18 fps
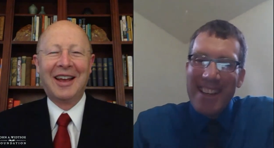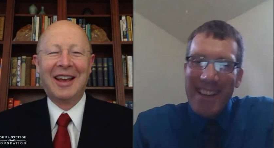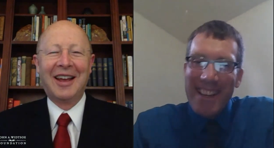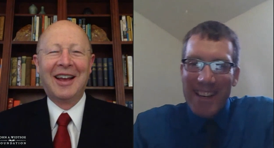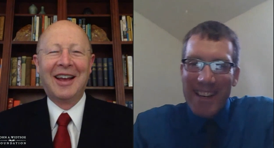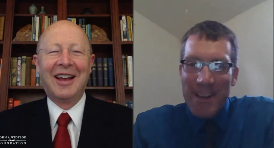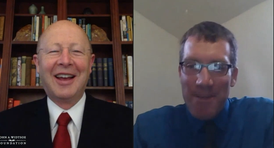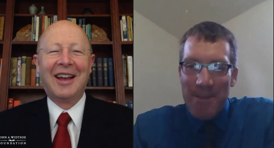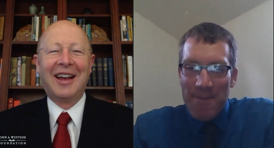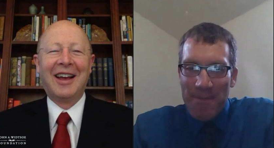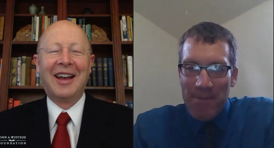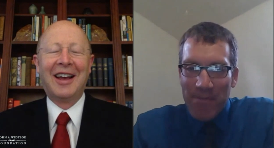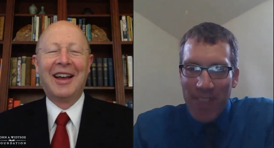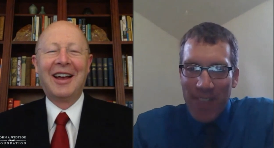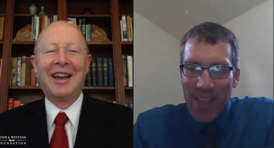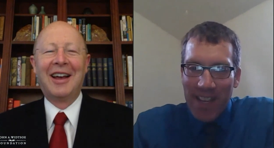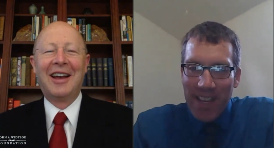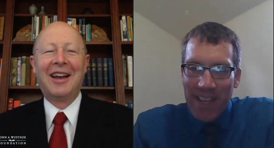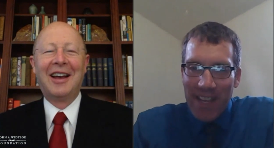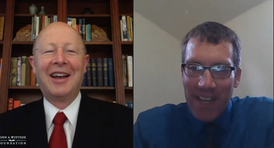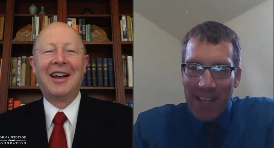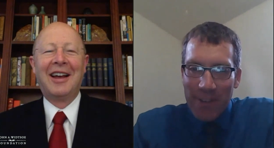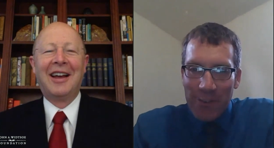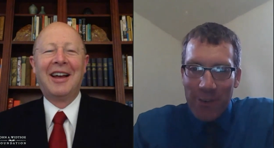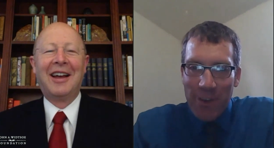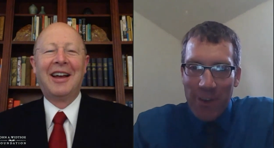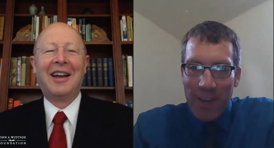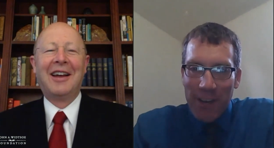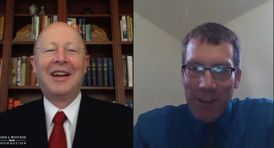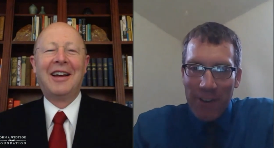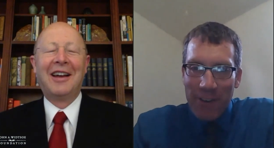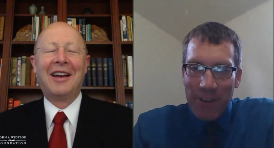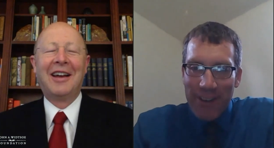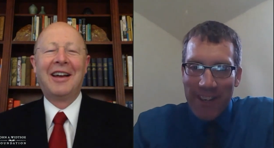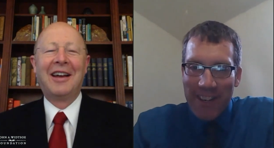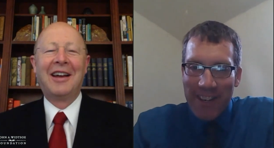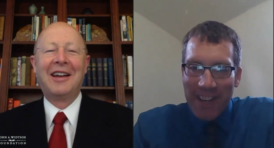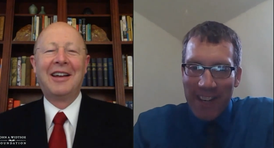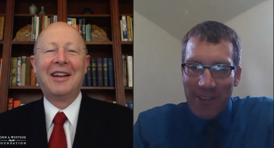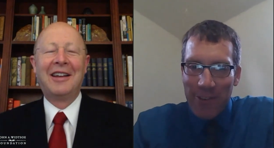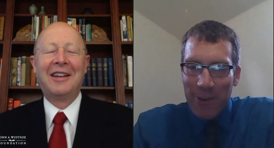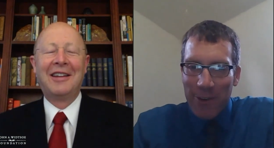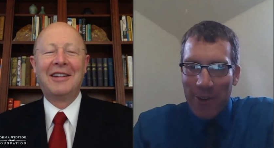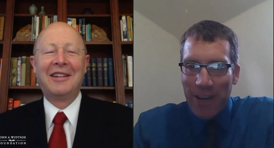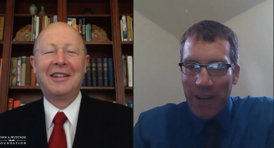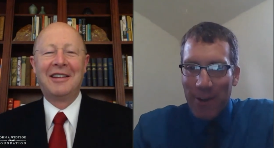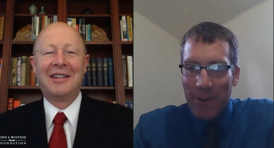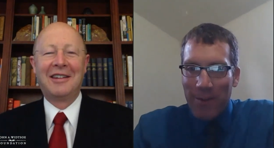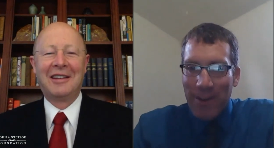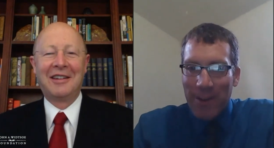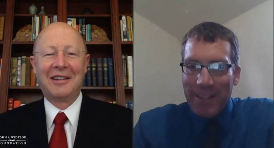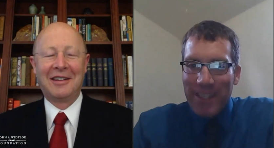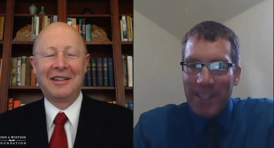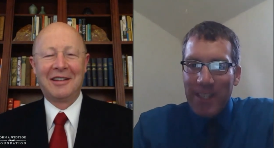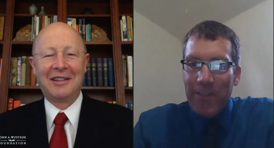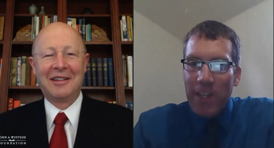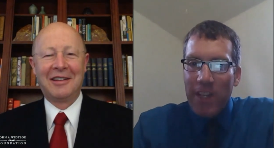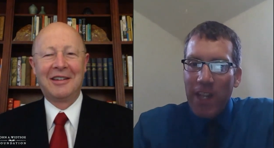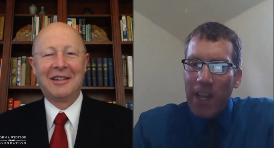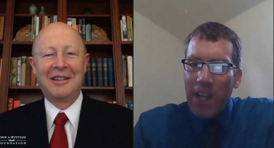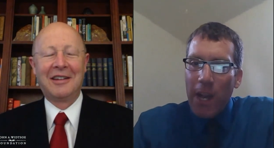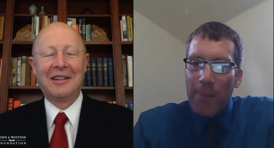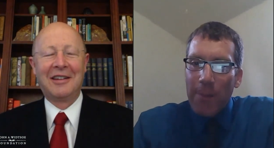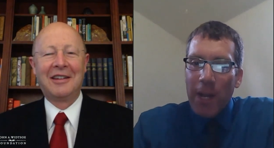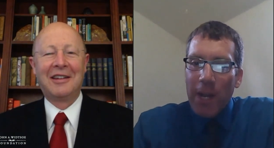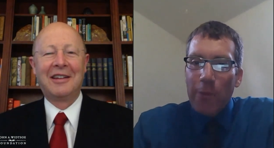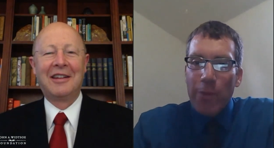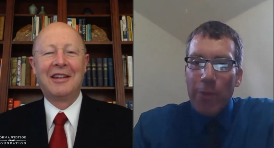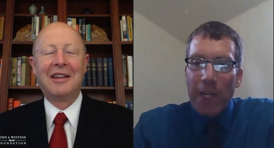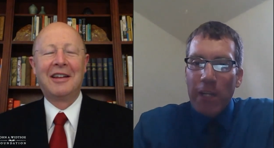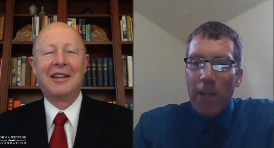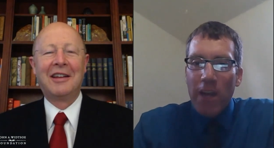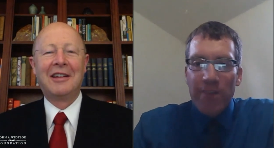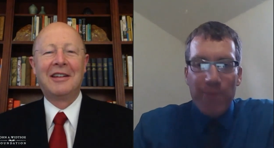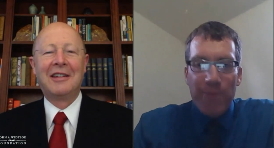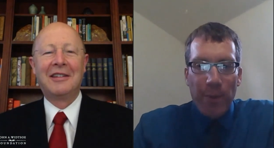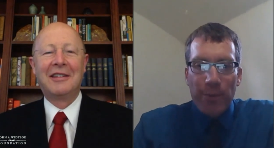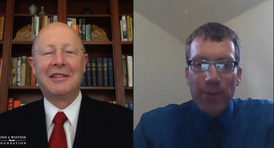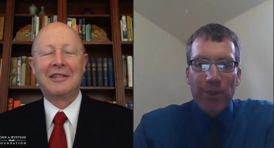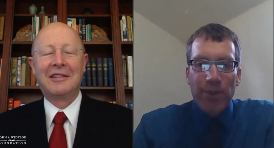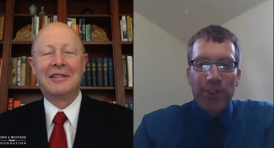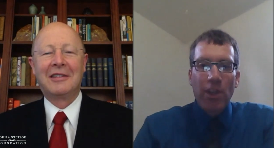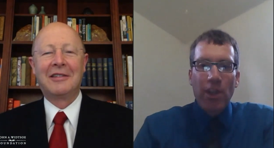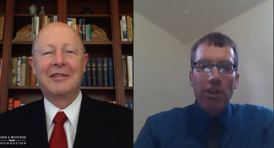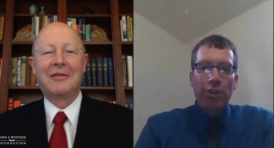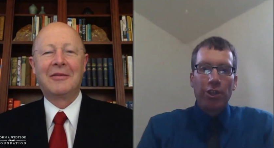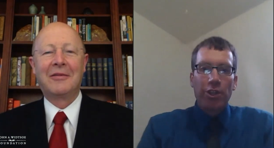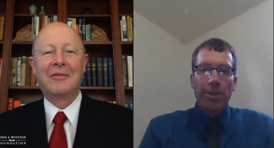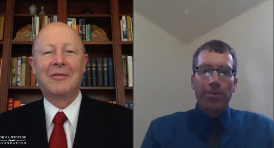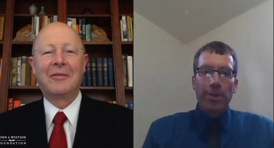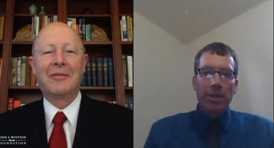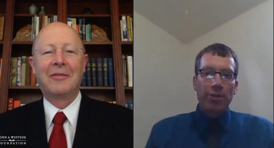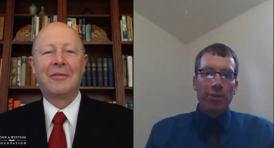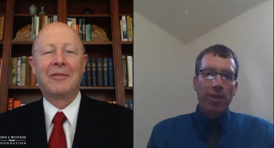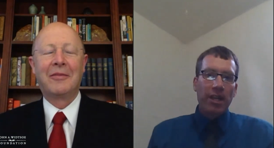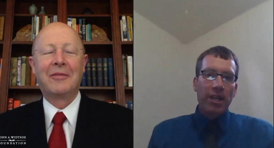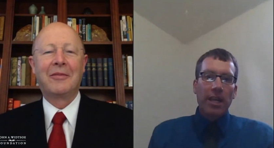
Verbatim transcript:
Speaker 1: um, I don't know how uh, I don't know how I make sense of it. I mean, I read a lot of biblical scholarship. I try to